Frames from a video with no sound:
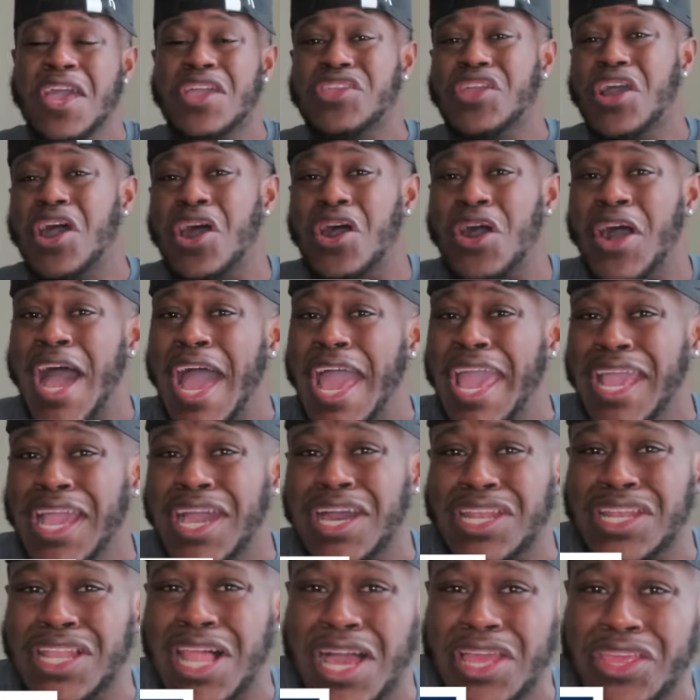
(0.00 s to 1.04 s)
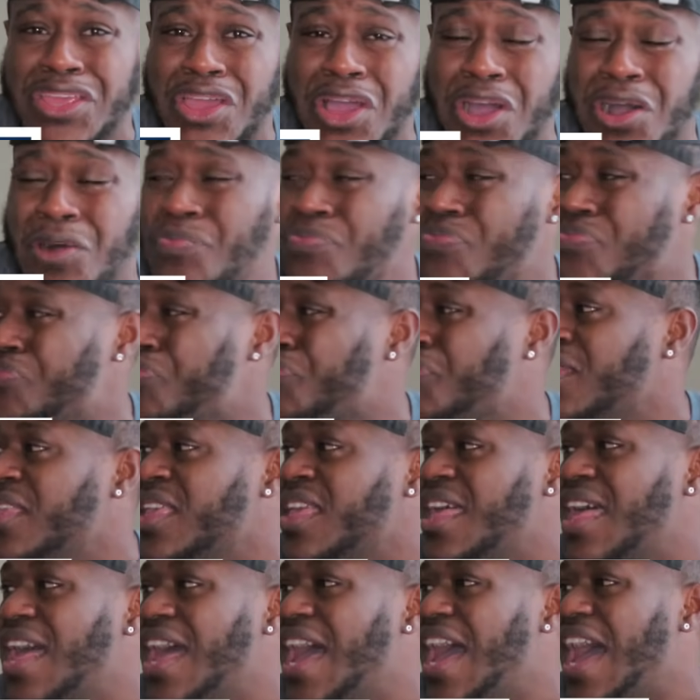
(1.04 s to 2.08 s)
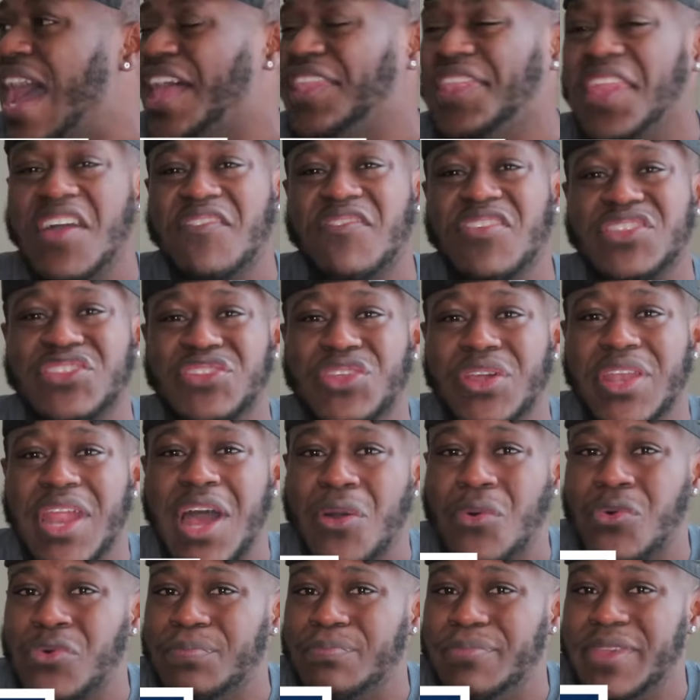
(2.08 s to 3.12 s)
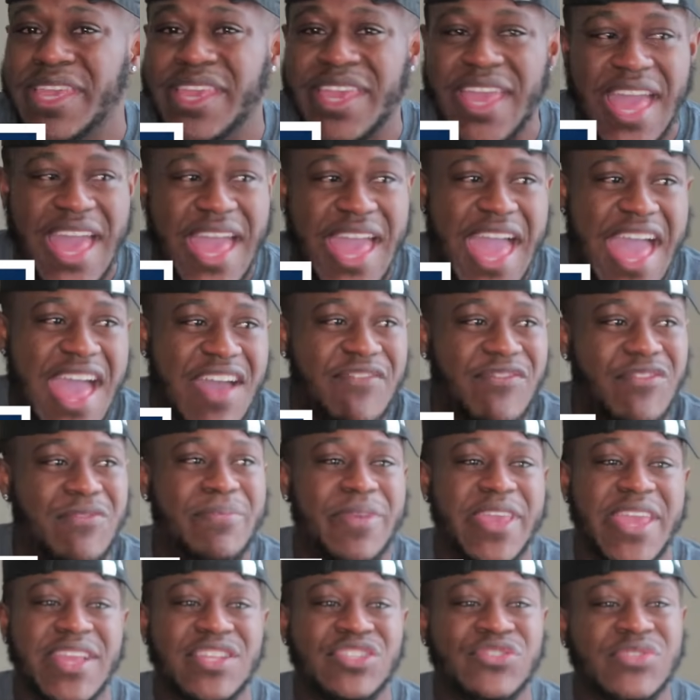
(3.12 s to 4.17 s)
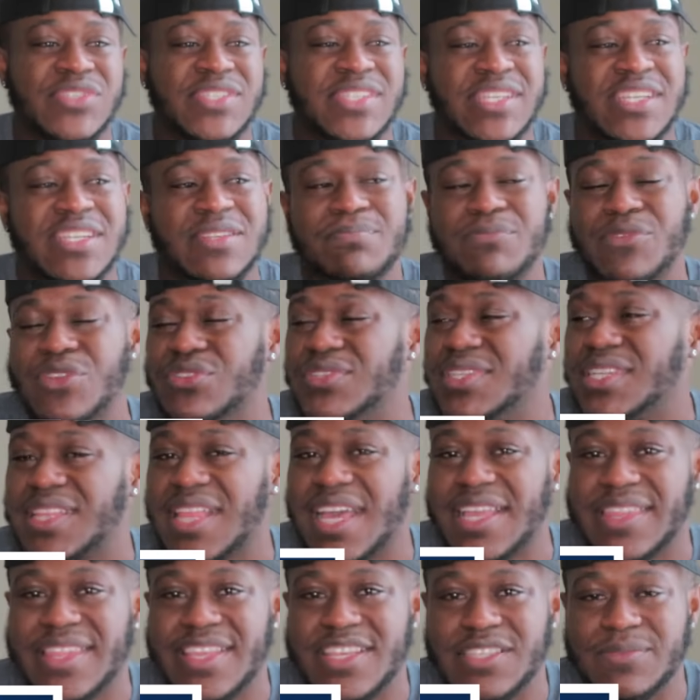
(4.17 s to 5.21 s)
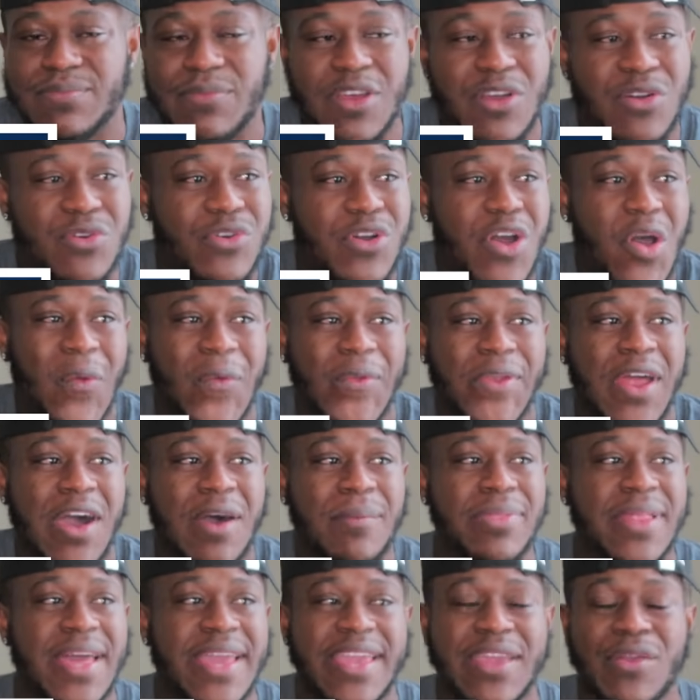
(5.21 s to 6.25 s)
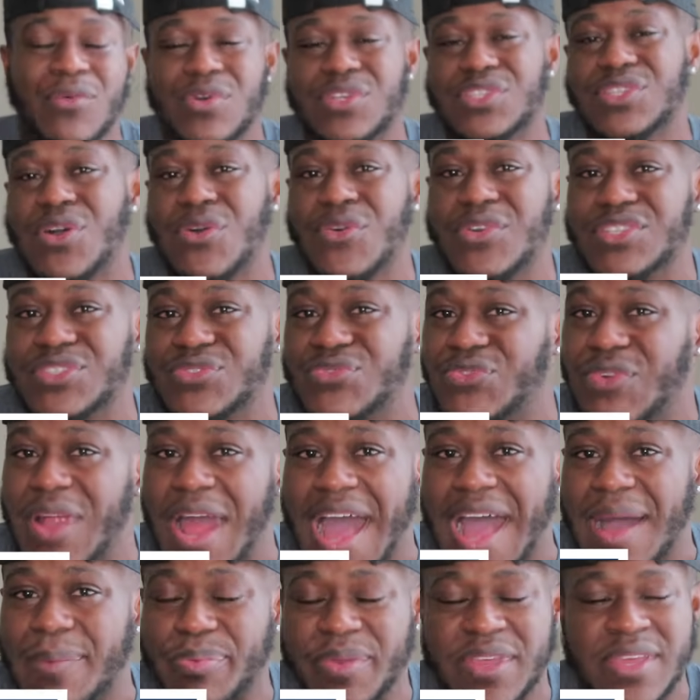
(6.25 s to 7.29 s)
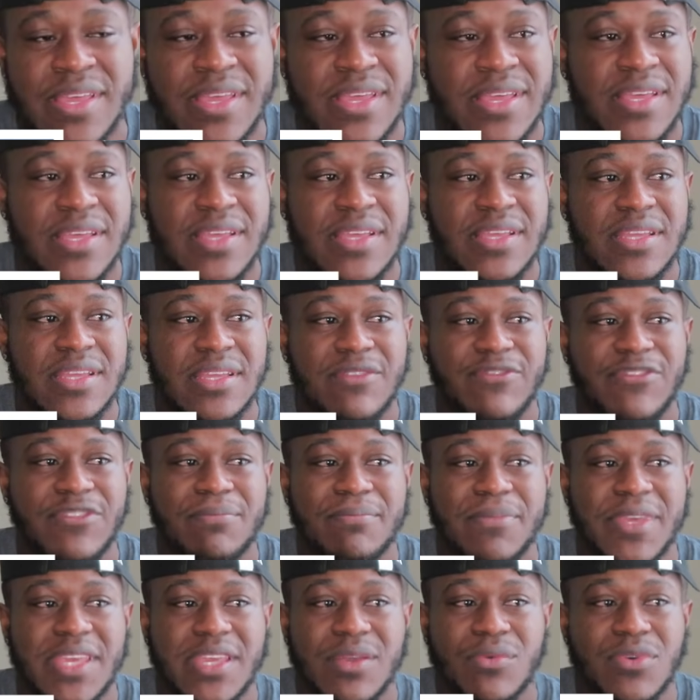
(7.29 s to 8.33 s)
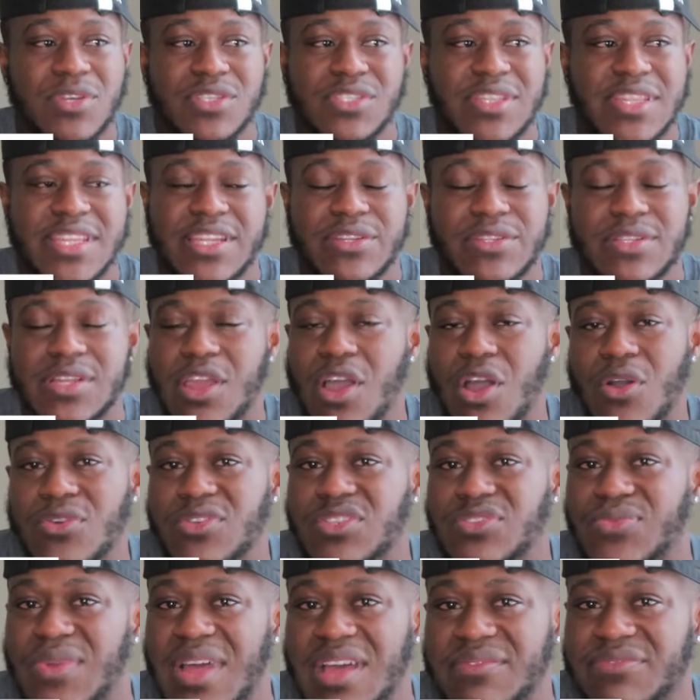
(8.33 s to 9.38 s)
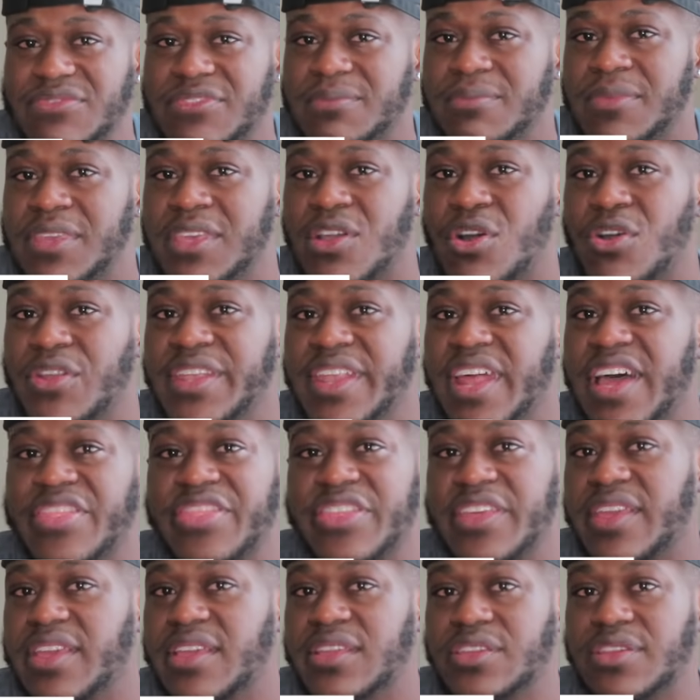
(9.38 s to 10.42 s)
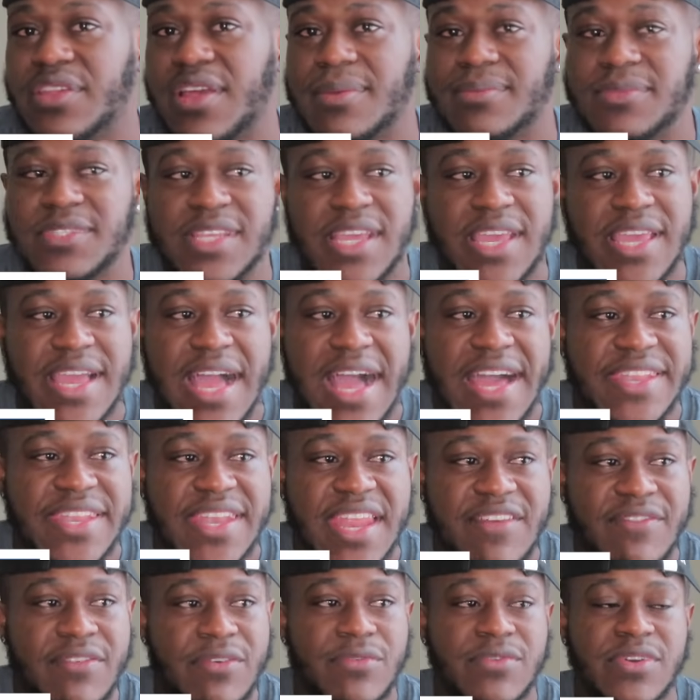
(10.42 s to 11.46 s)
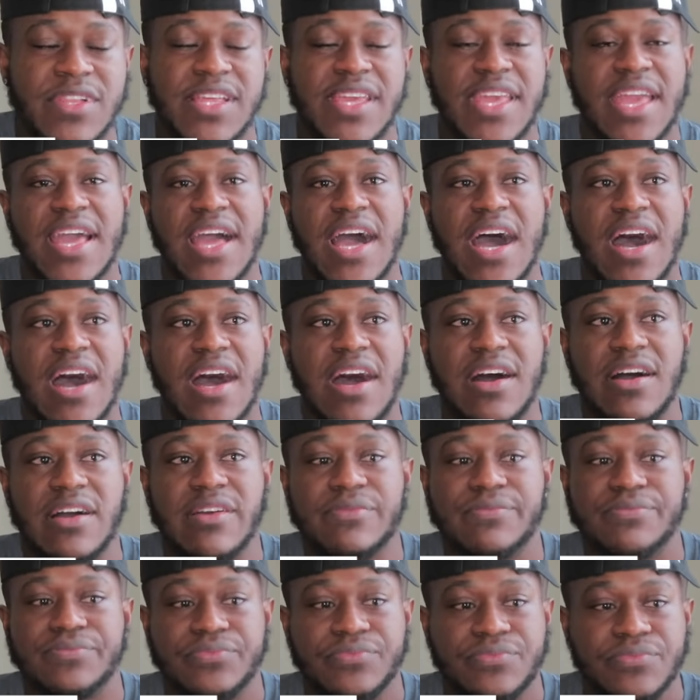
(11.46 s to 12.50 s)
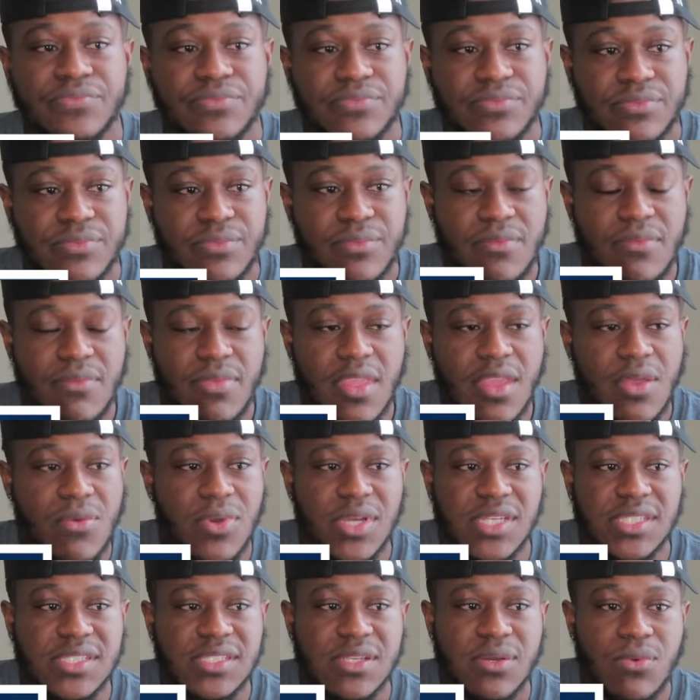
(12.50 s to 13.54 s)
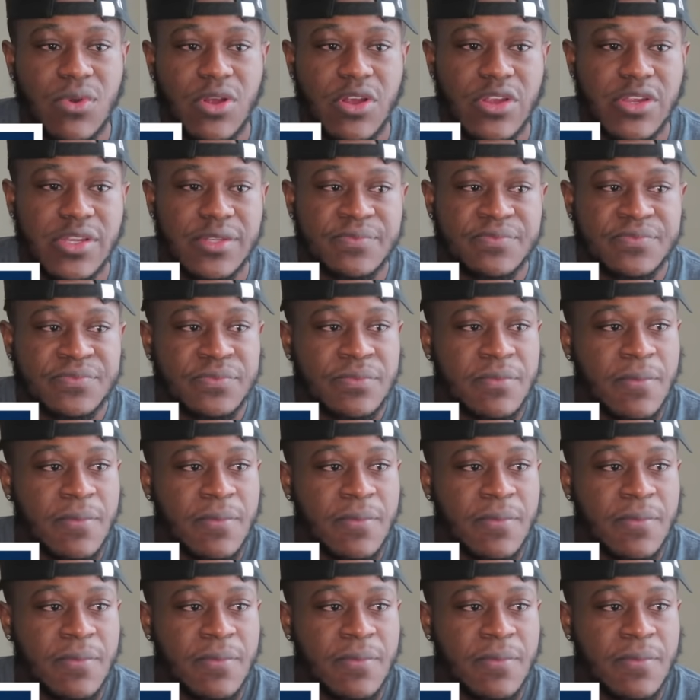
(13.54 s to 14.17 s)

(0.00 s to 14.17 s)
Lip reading: Yo, I ain't gonna lie, y'all. I never thought I would ever be interested in music like this, bro. Growing up, like, it was always rap for me. It was literally always rap for me or nothing. You know what I'm saying? I never really what's the word?